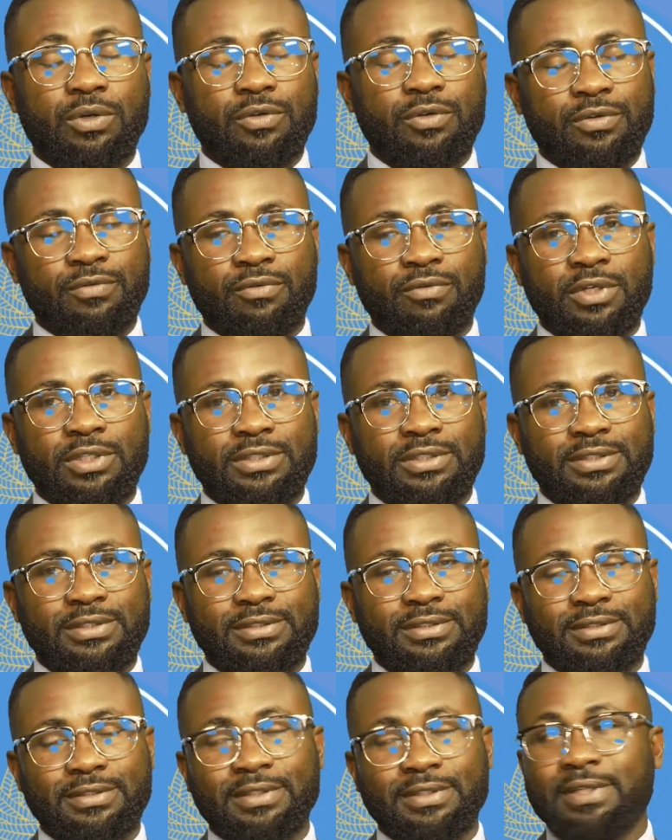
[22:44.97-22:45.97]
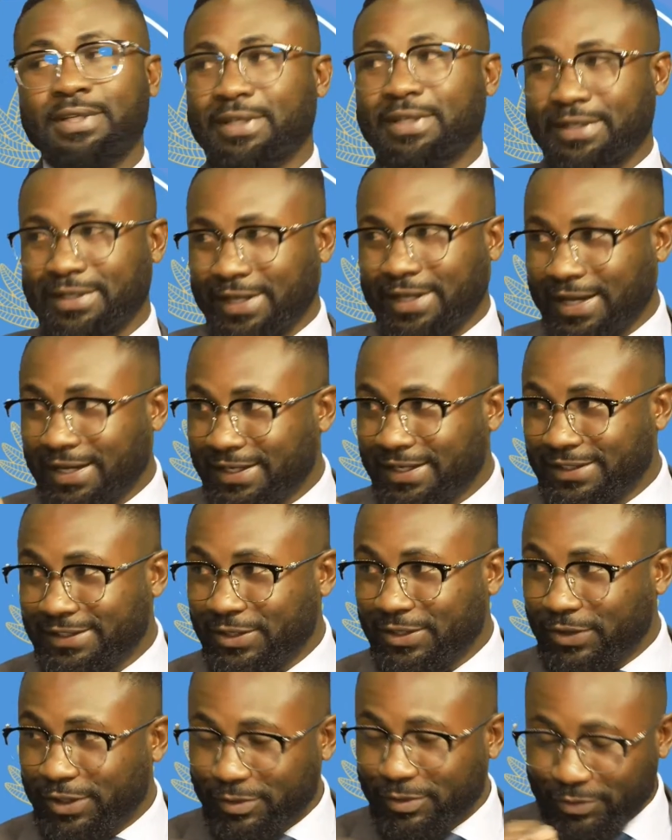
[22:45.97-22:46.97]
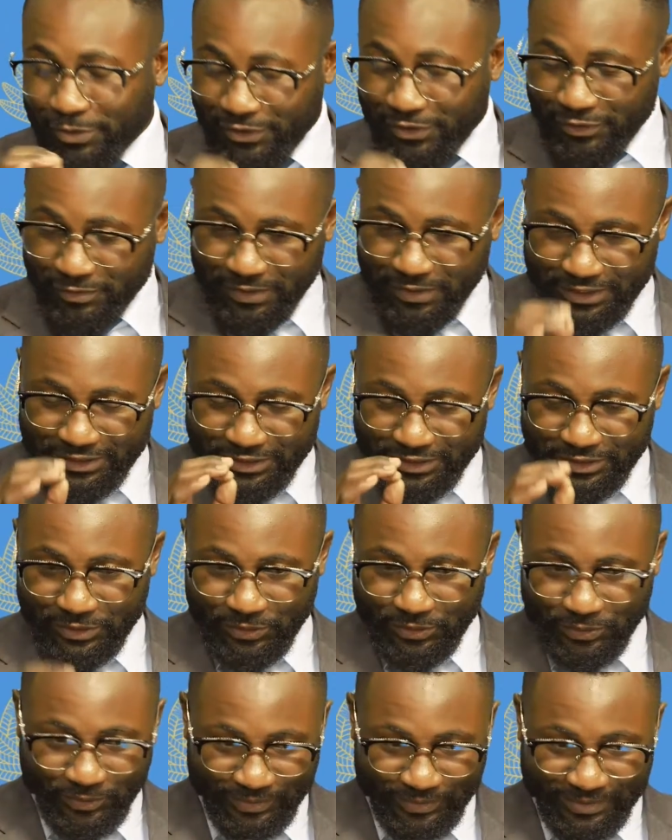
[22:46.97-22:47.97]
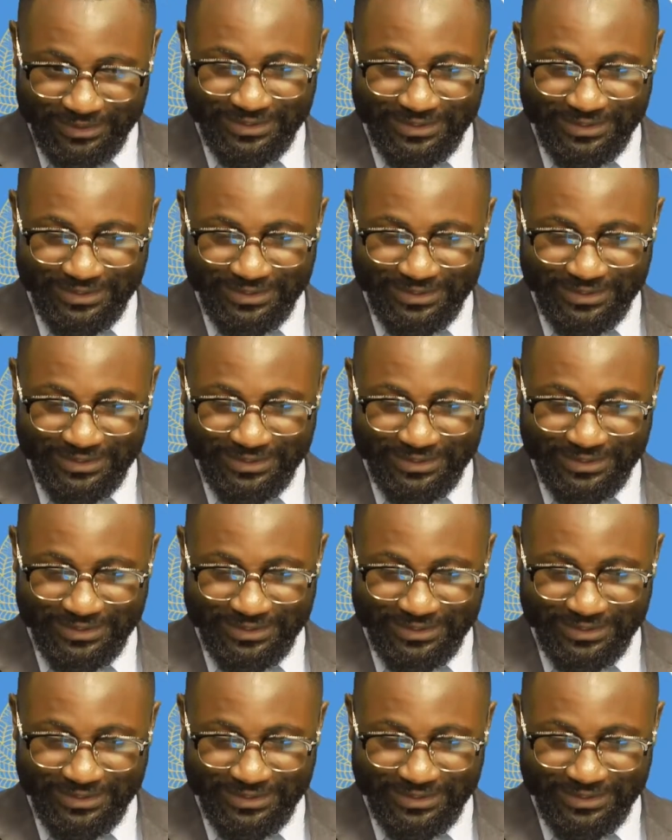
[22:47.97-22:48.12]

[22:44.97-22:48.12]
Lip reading: invoice. Alice, I'll keep on reminding you.